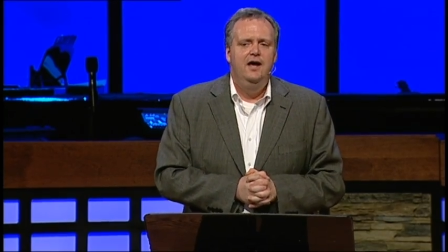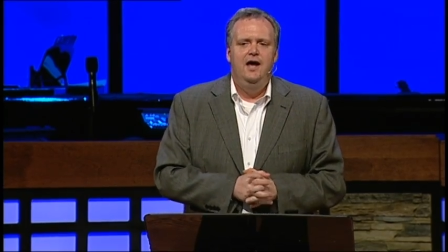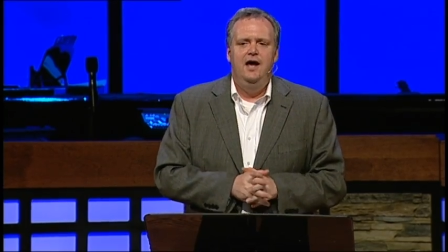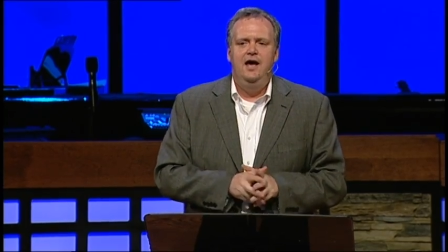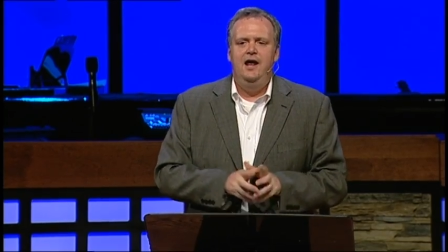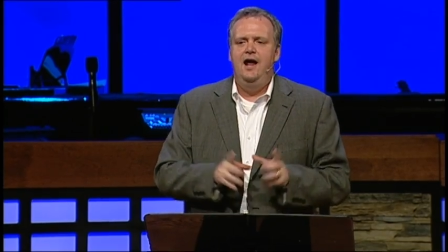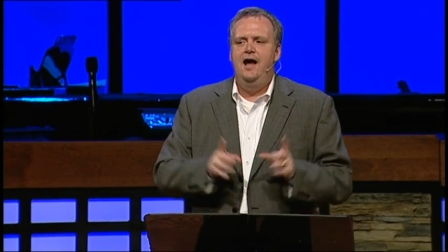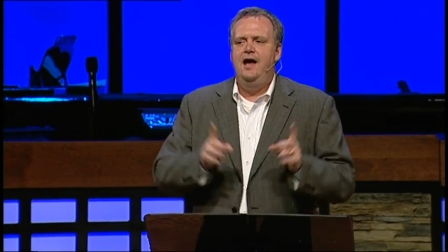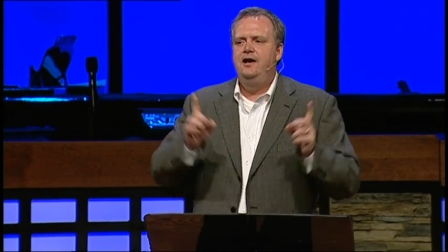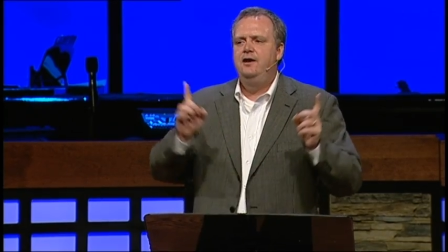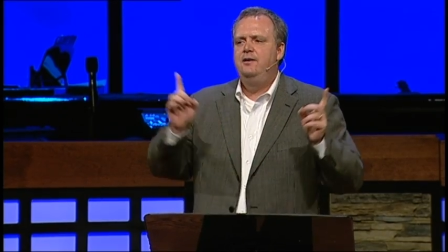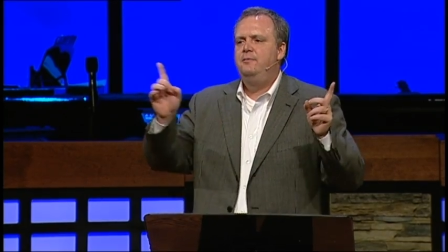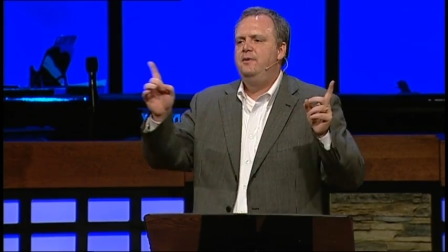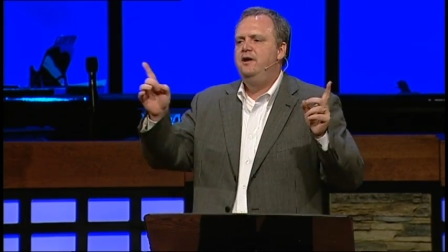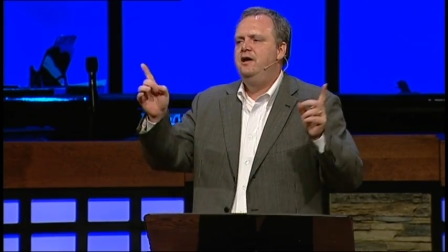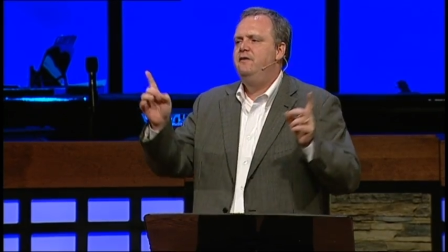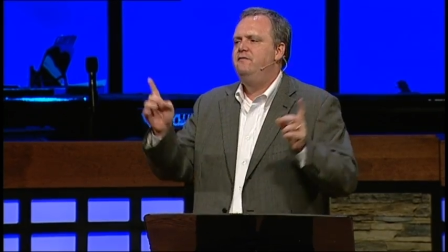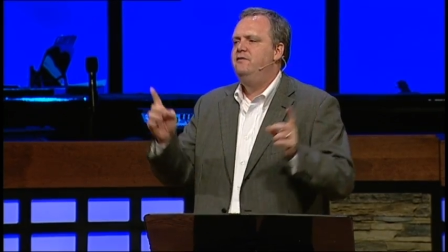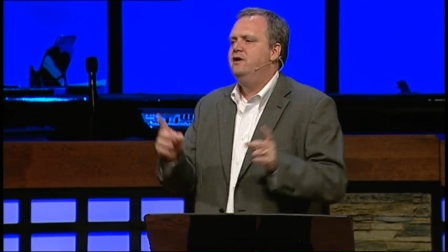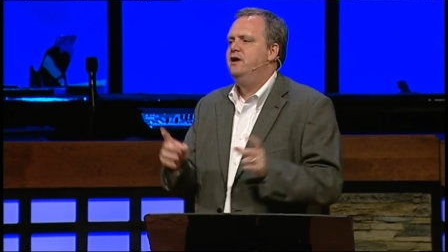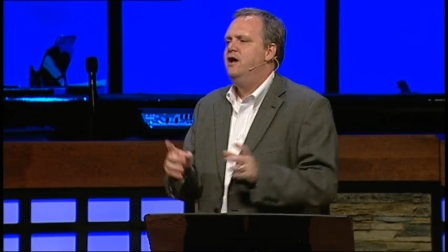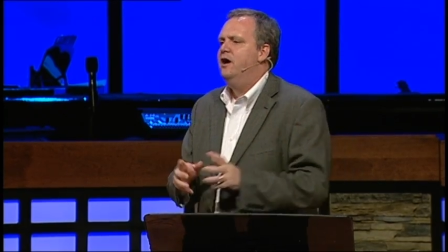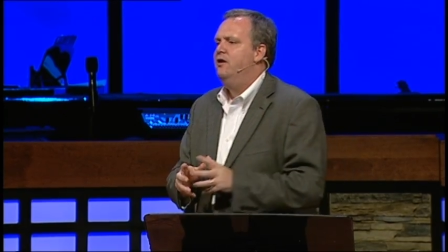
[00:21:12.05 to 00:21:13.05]
And how did many
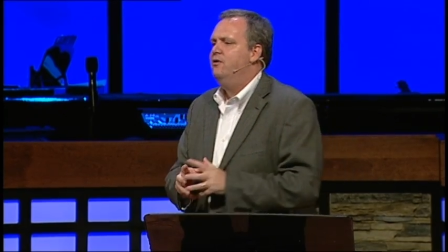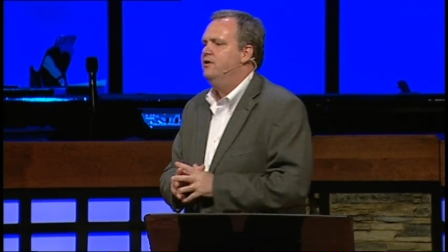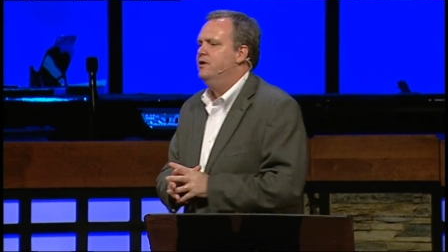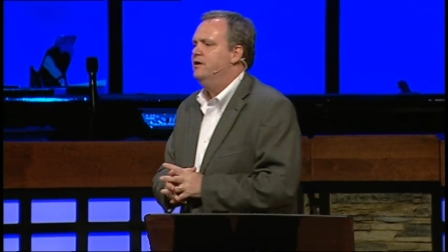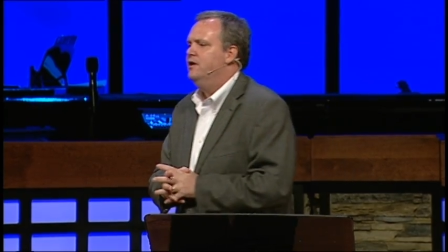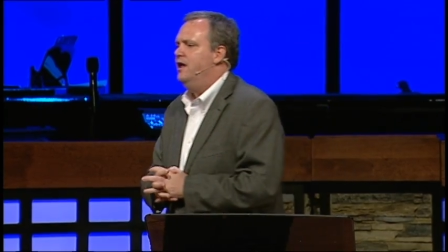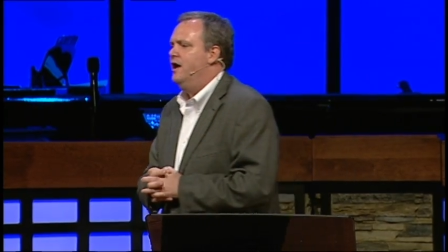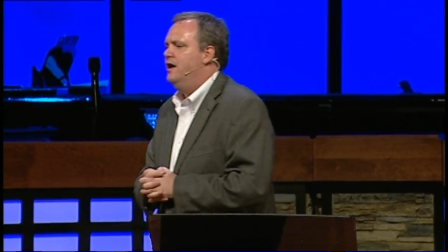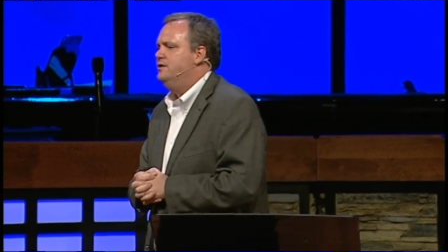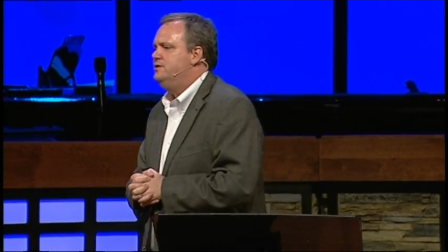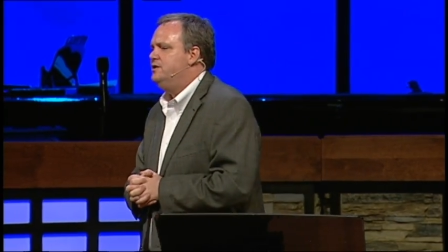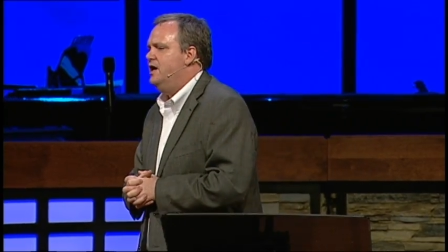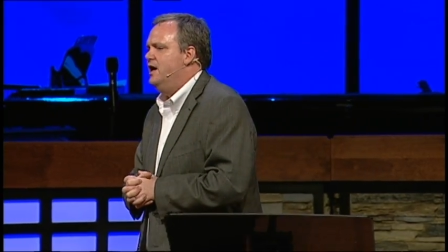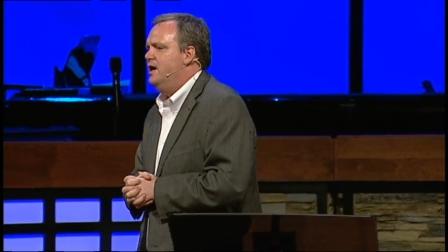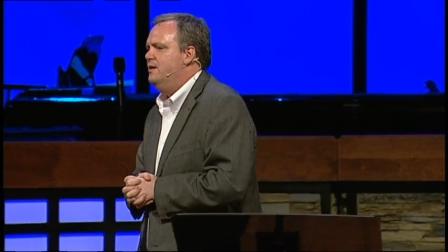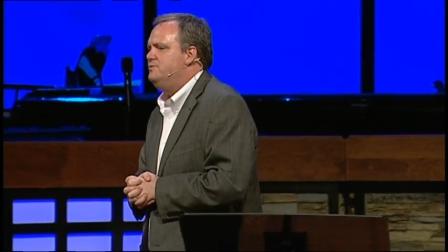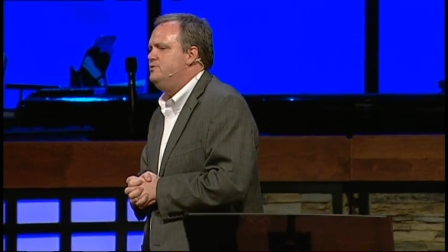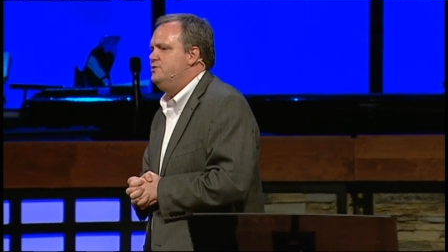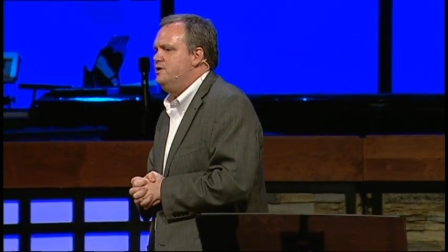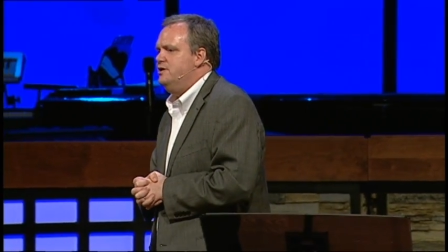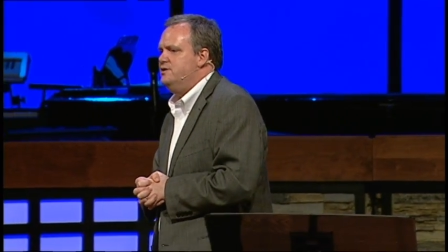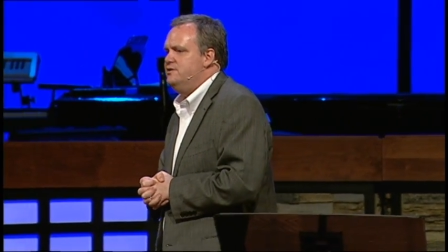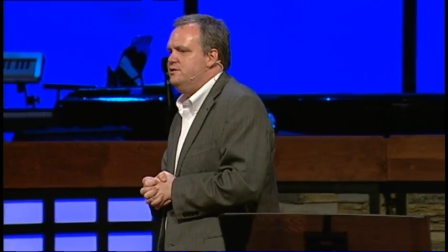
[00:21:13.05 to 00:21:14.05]
of you know that a lot of
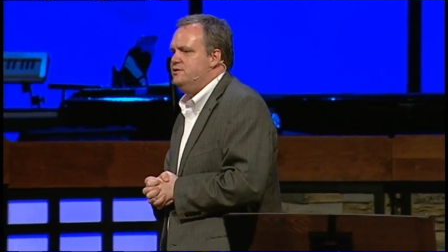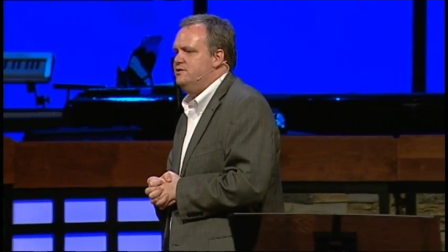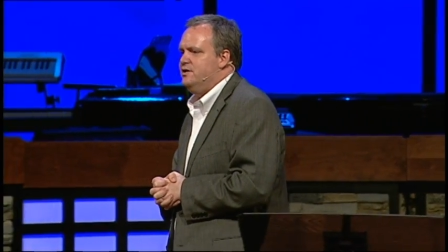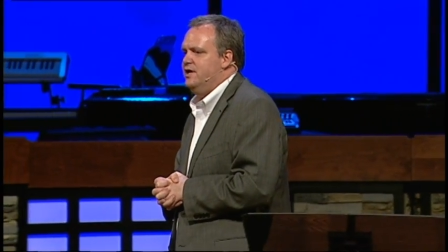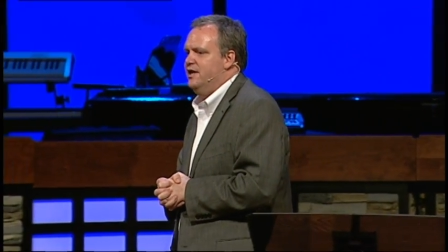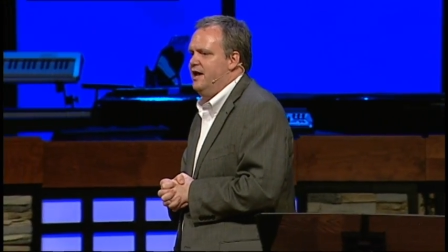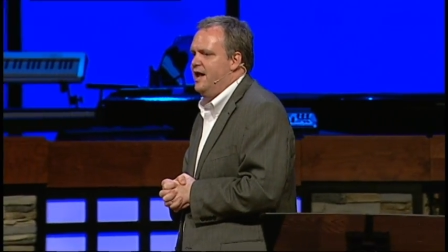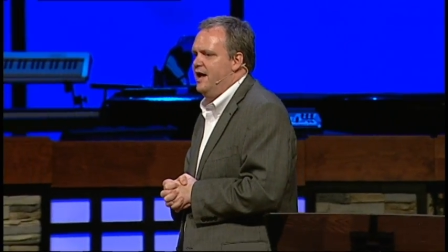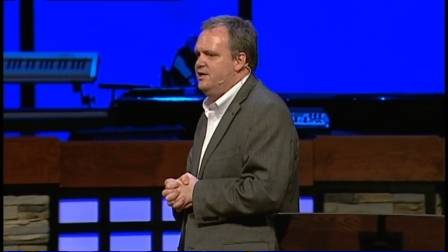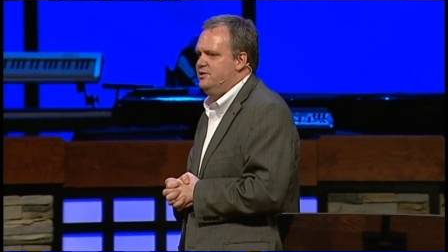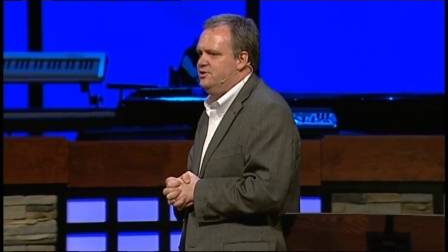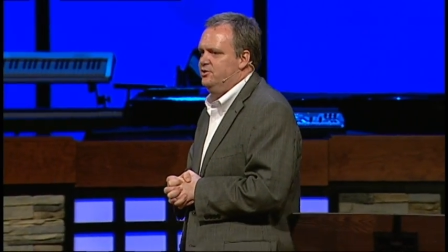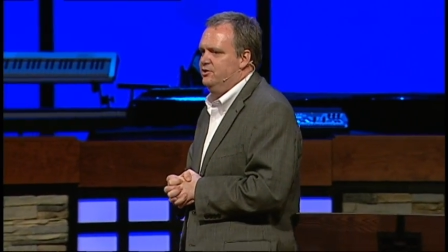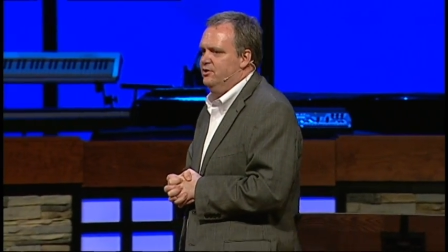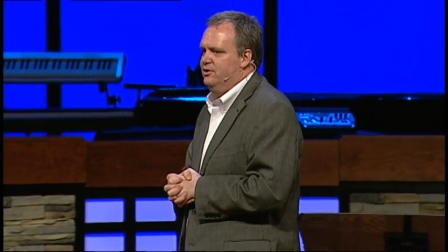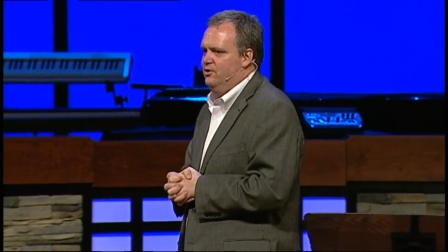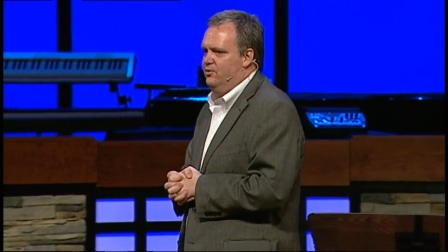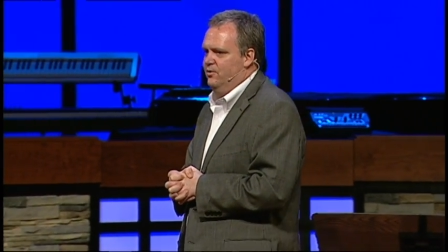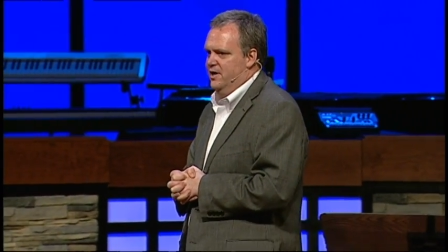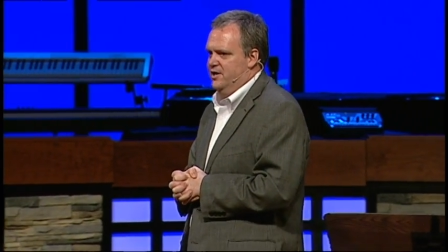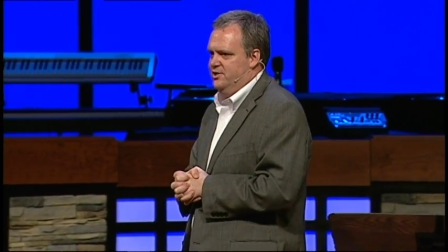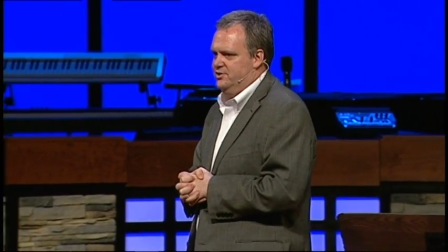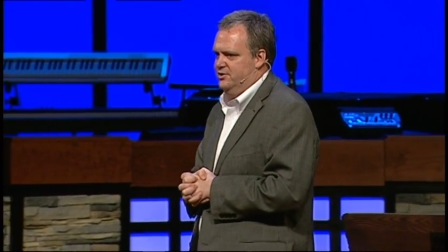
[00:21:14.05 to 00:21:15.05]
times Jesus can ask you a
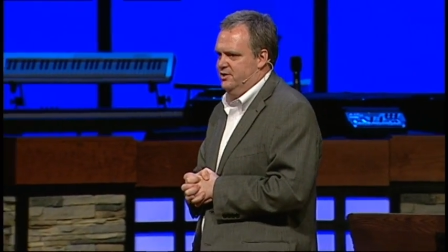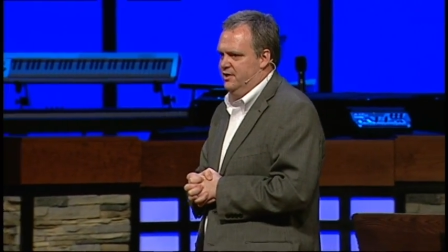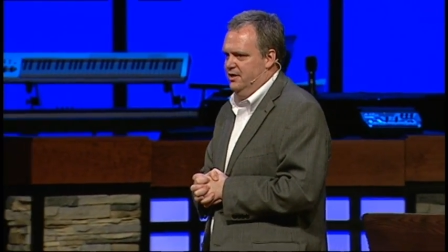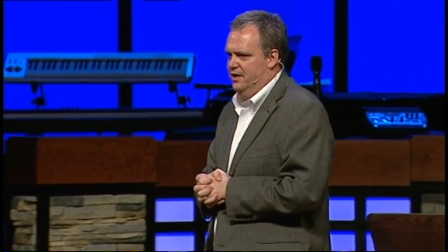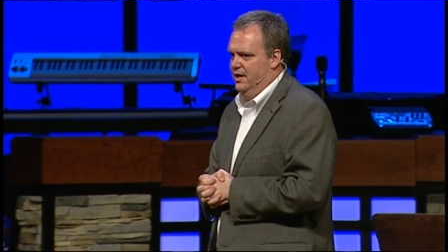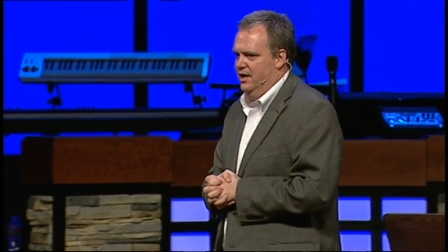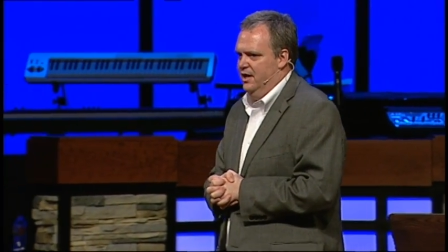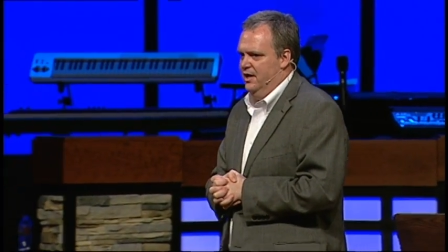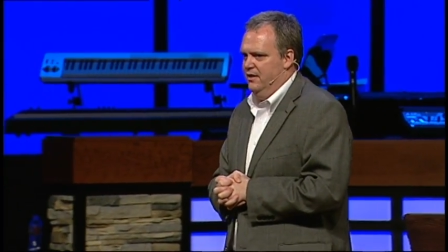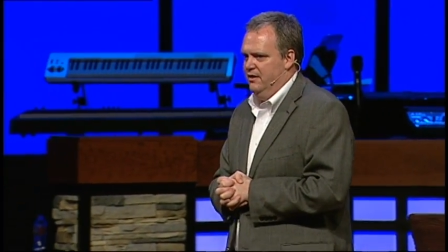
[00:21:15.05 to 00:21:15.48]
question